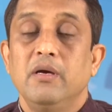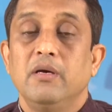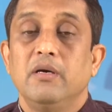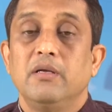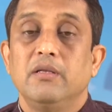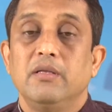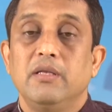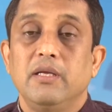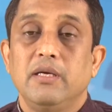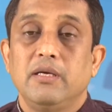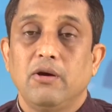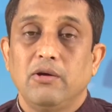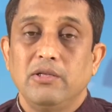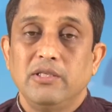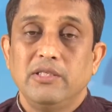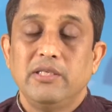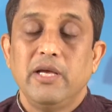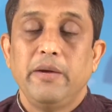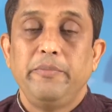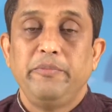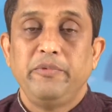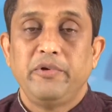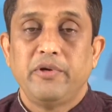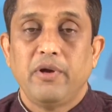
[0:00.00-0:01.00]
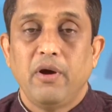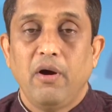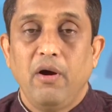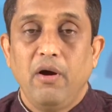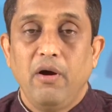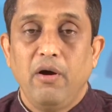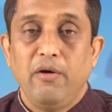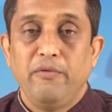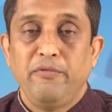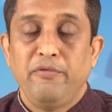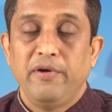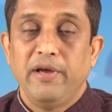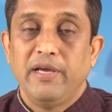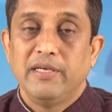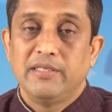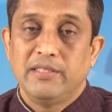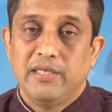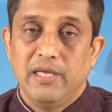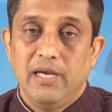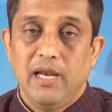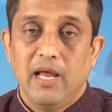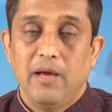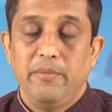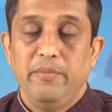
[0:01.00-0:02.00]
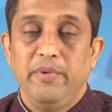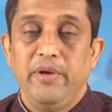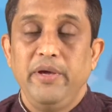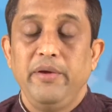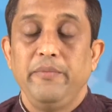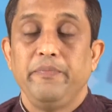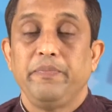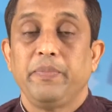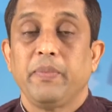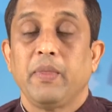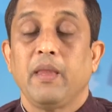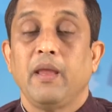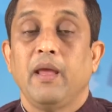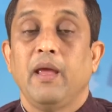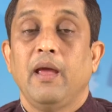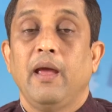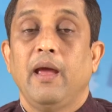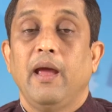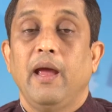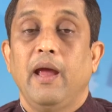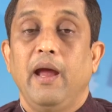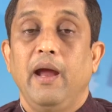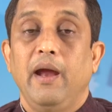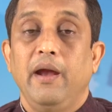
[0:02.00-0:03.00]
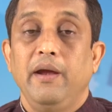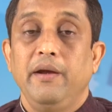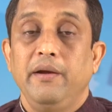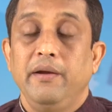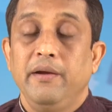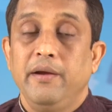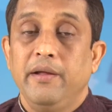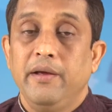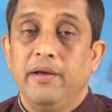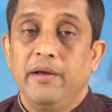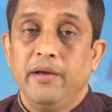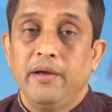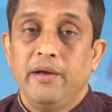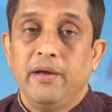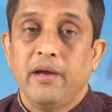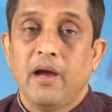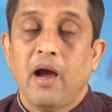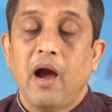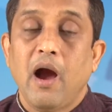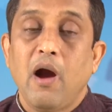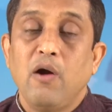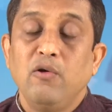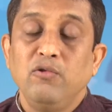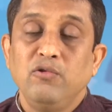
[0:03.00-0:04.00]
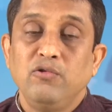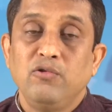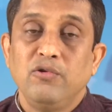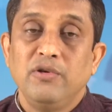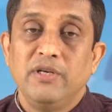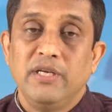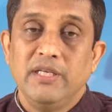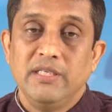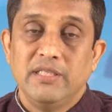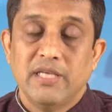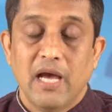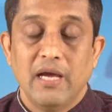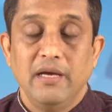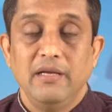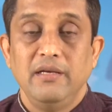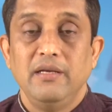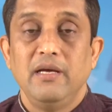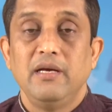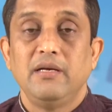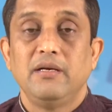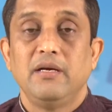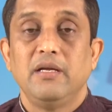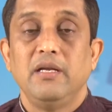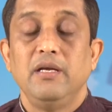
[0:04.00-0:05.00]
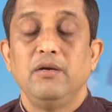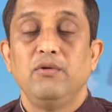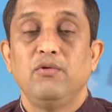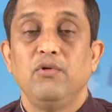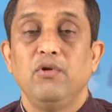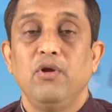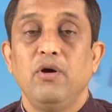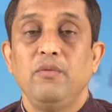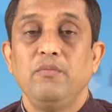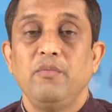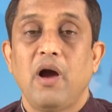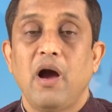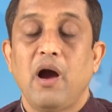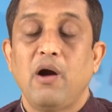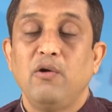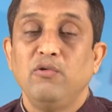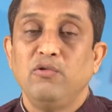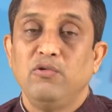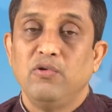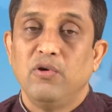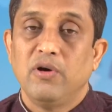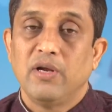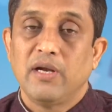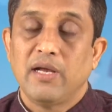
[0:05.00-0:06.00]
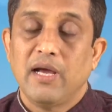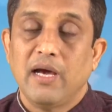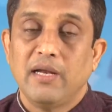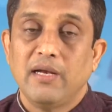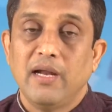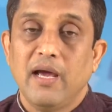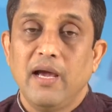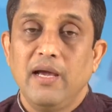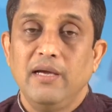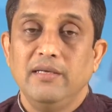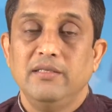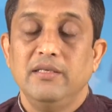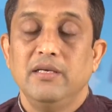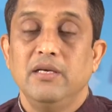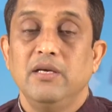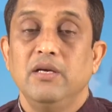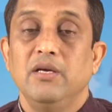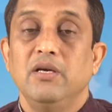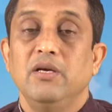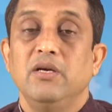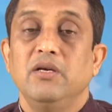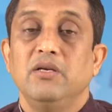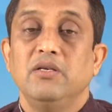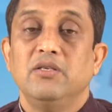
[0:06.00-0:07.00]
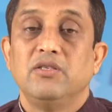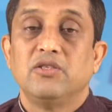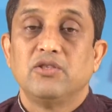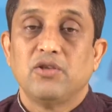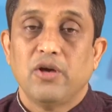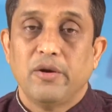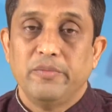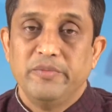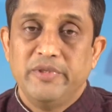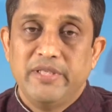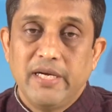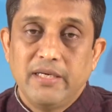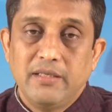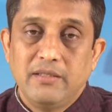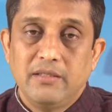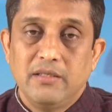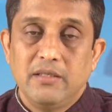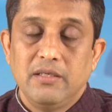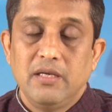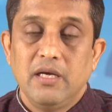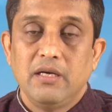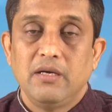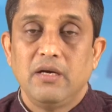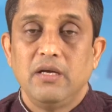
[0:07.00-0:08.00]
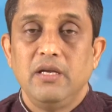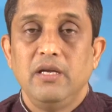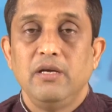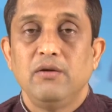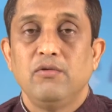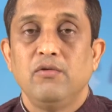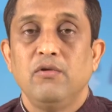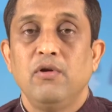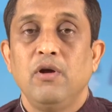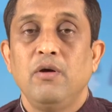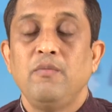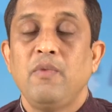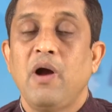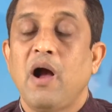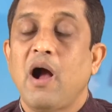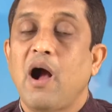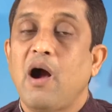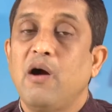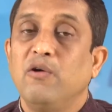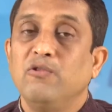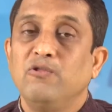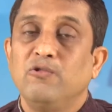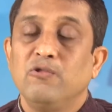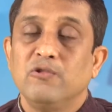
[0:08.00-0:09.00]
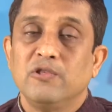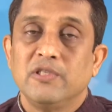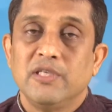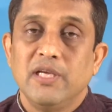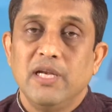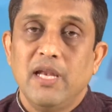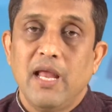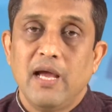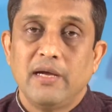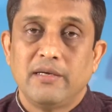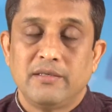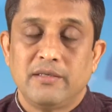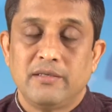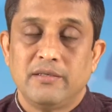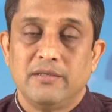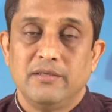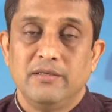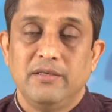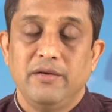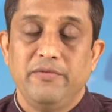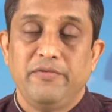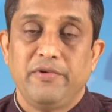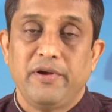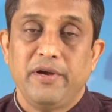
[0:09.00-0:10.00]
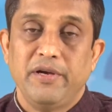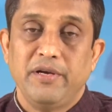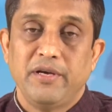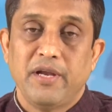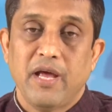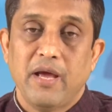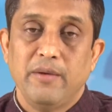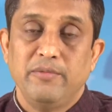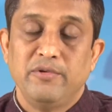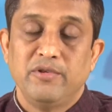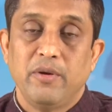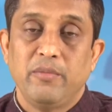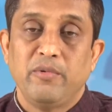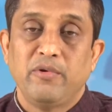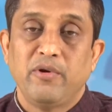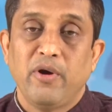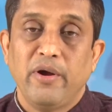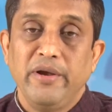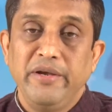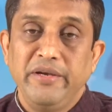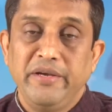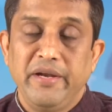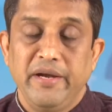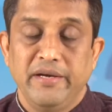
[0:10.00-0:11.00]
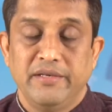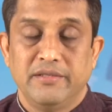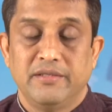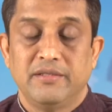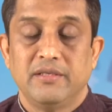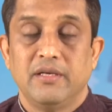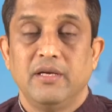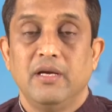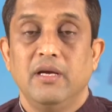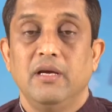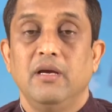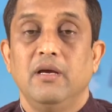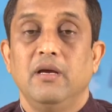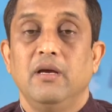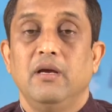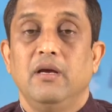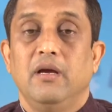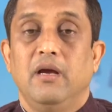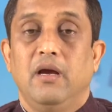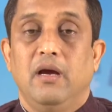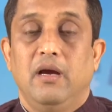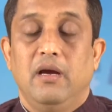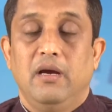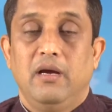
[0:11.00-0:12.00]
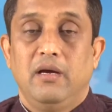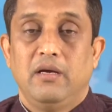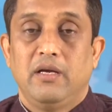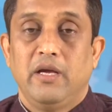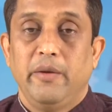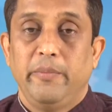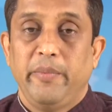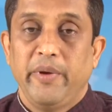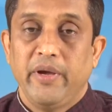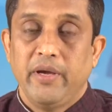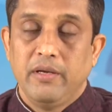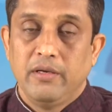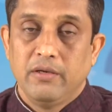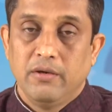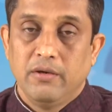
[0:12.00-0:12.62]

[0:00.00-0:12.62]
the concept of a syllabi, and how to design a curriculum, how to organize subjects in a curriculum, how to select different types of contents, keeping in